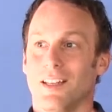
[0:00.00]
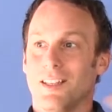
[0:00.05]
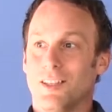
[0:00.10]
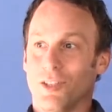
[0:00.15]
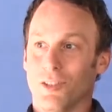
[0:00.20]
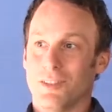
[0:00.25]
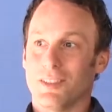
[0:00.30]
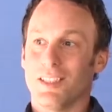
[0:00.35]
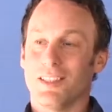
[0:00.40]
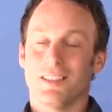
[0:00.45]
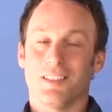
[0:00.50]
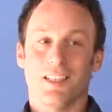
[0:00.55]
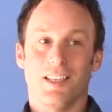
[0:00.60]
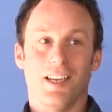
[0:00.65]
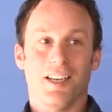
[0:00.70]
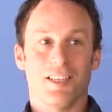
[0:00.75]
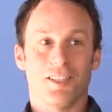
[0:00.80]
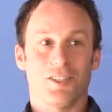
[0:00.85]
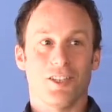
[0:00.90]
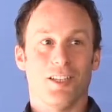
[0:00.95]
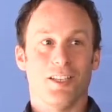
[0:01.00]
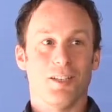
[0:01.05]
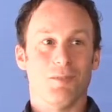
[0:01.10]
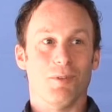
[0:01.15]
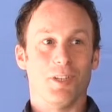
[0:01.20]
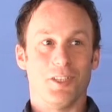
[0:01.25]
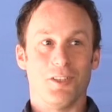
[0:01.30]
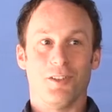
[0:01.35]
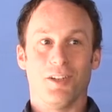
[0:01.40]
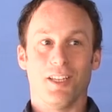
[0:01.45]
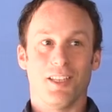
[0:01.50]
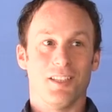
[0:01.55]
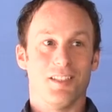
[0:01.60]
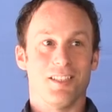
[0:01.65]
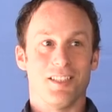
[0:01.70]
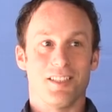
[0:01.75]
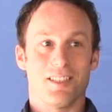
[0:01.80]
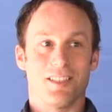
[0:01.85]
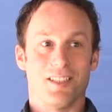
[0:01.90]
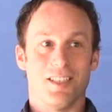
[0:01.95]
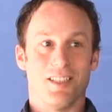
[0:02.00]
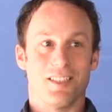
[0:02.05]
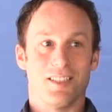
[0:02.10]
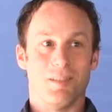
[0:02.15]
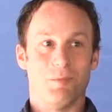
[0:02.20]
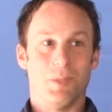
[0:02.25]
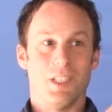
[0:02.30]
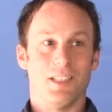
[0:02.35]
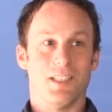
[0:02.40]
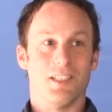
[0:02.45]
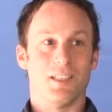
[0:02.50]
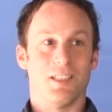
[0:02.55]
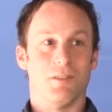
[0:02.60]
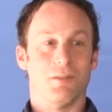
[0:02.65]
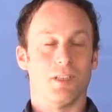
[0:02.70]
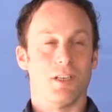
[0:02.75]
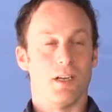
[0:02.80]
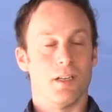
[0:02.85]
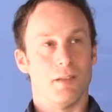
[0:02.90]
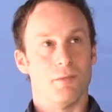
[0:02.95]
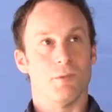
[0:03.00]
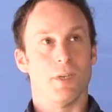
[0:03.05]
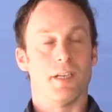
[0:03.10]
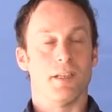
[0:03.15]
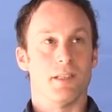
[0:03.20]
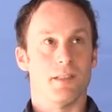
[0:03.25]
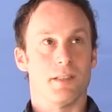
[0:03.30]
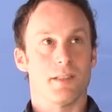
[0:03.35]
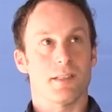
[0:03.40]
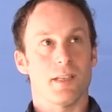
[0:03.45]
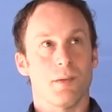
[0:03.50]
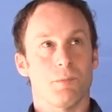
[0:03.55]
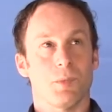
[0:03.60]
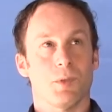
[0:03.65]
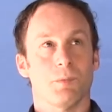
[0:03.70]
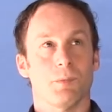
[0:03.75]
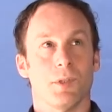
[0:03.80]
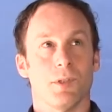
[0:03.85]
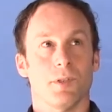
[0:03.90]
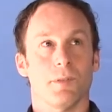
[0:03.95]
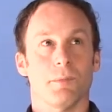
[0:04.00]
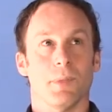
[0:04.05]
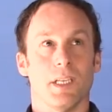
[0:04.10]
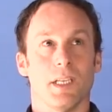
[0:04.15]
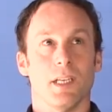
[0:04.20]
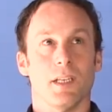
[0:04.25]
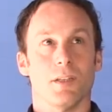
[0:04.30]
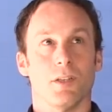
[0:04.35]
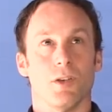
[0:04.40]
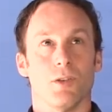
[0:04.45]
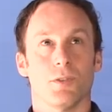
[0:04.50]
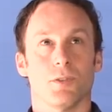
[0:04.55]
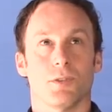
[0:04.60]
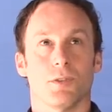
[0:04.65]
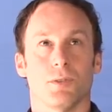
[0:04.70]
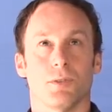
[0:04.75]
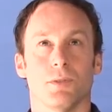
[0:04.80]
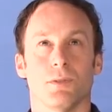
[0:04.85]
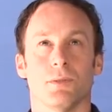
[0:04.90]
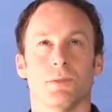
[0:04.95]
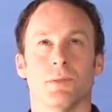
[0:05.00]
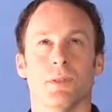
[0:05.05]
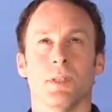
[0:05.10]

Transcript: Not intellectually, when you hear these things immediately, we go, well, it's separable, meaning not two.